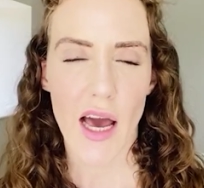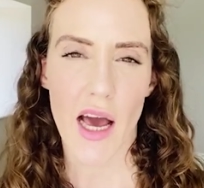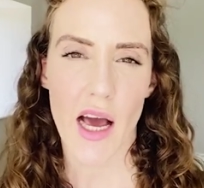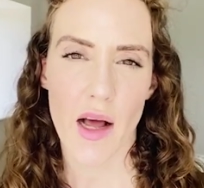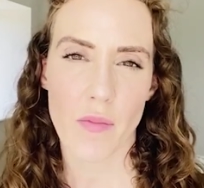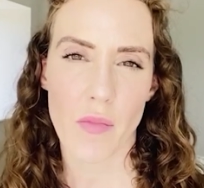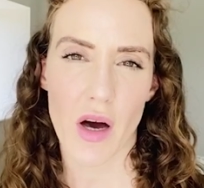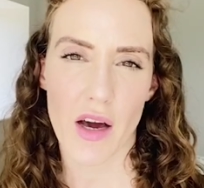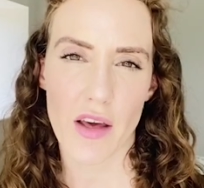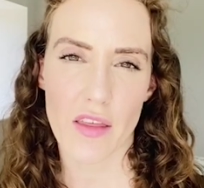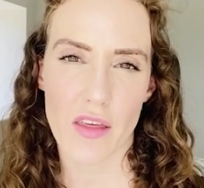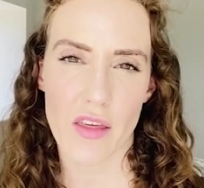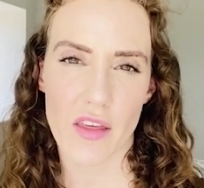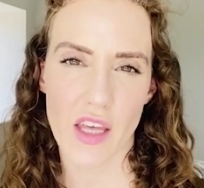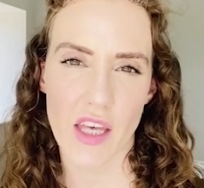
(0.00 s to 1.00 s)
I
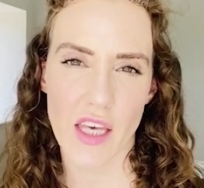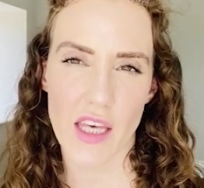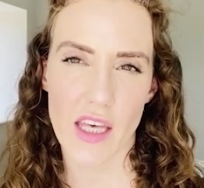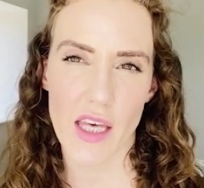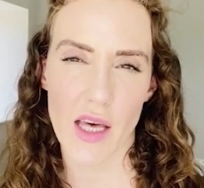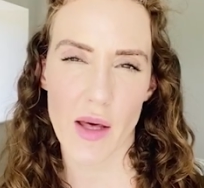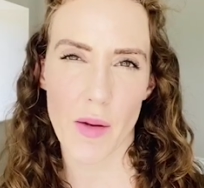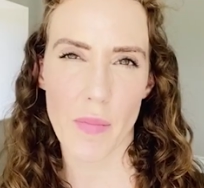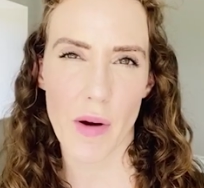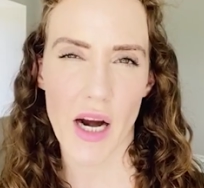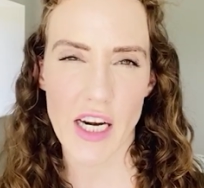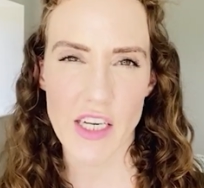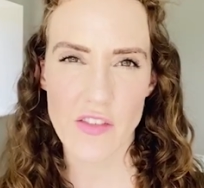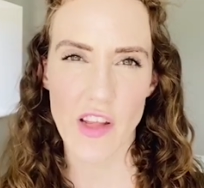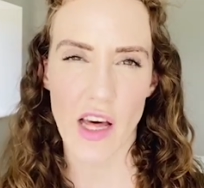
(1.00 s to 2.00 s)
think a
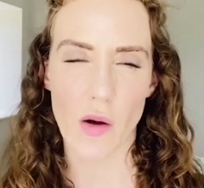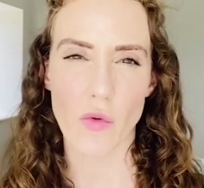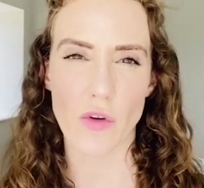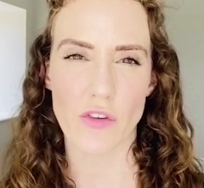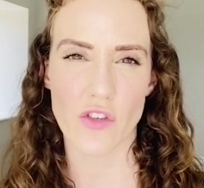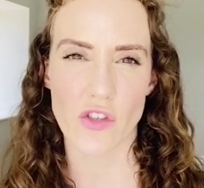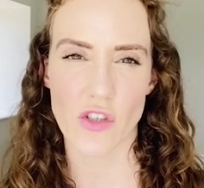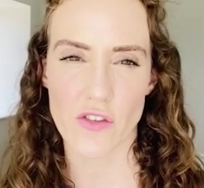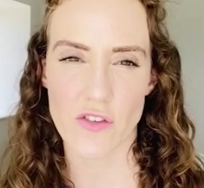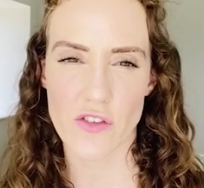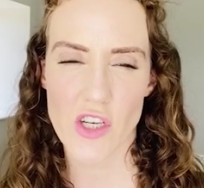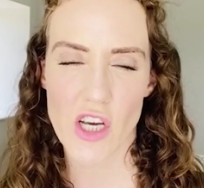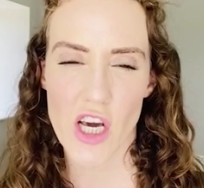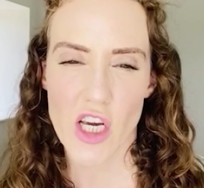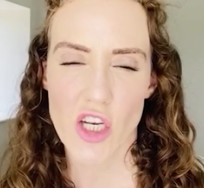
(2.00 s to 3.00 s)
part of that was
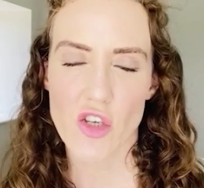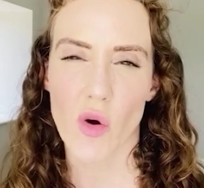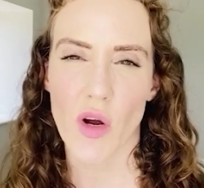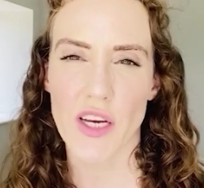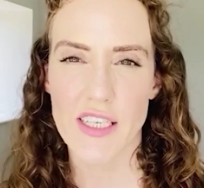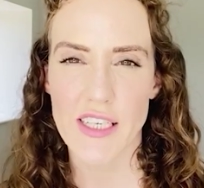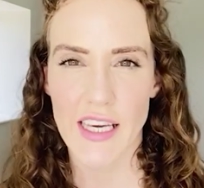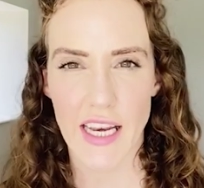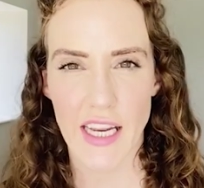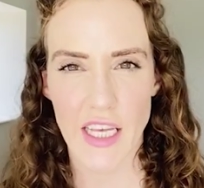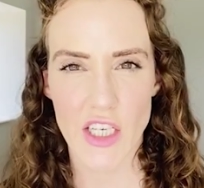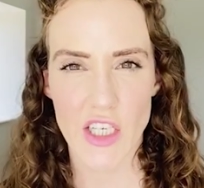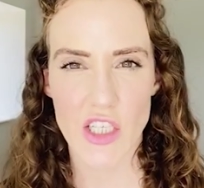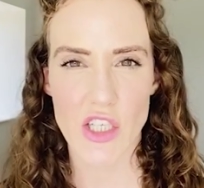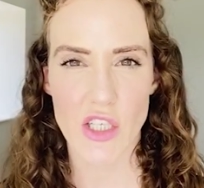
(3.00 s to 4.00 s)
just trying to get
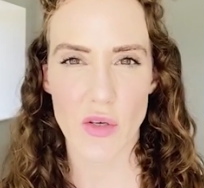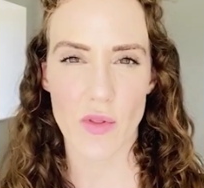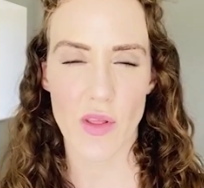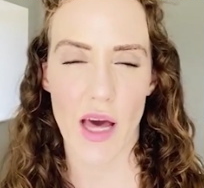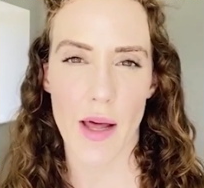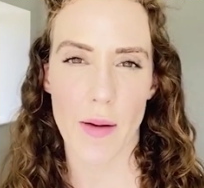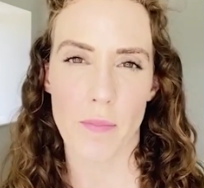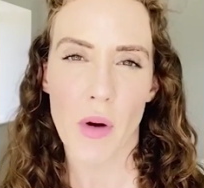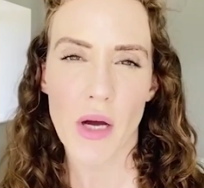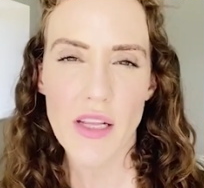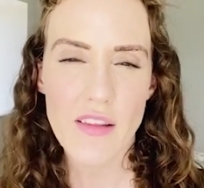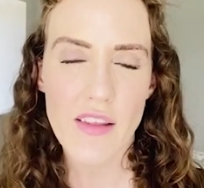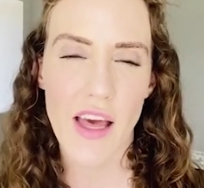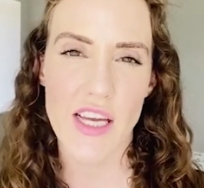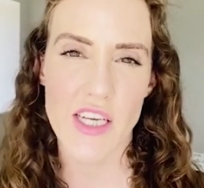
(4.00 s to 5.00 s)
into that
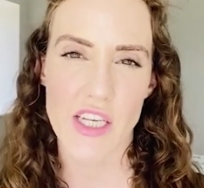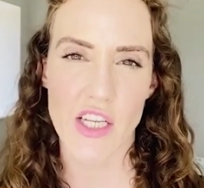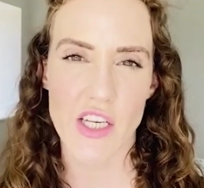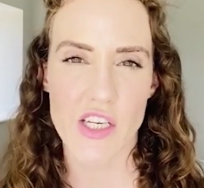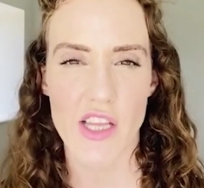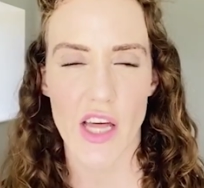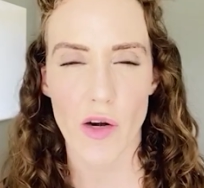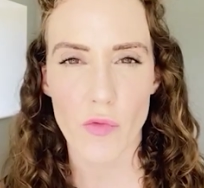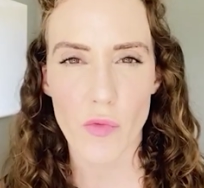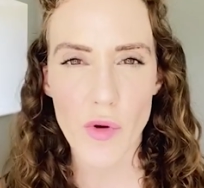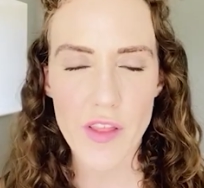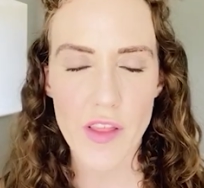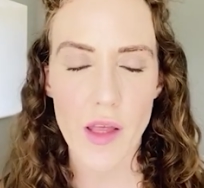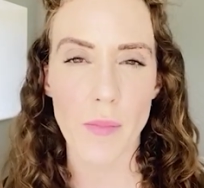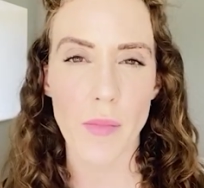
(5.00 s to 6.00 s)
mindset and into that
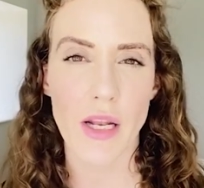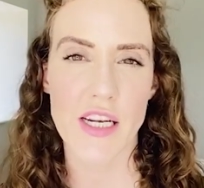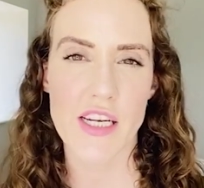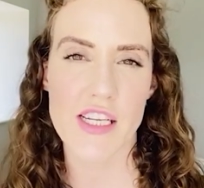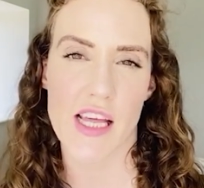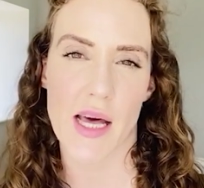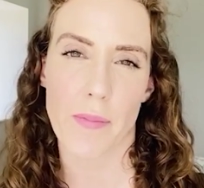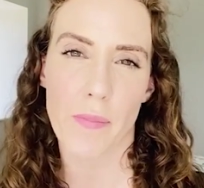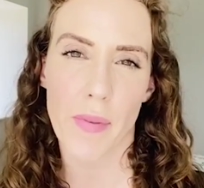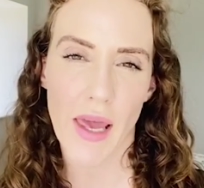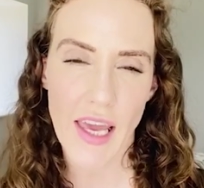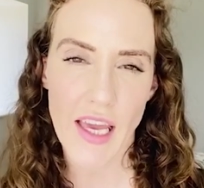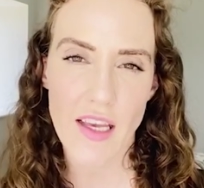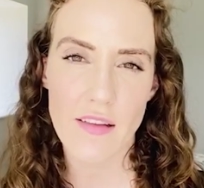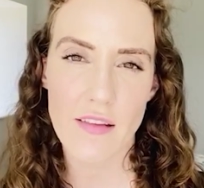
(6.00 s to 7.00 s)
rhythm and into that
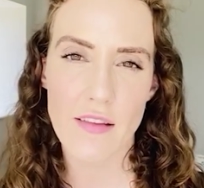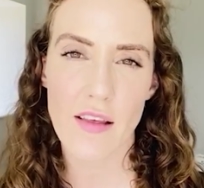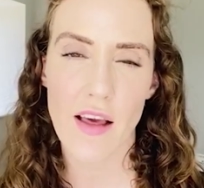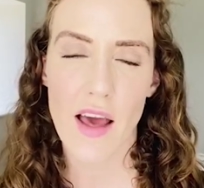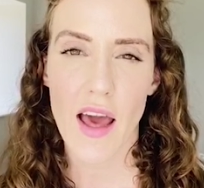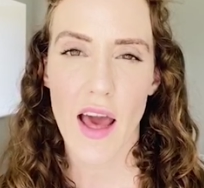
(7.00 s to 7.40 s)
pace.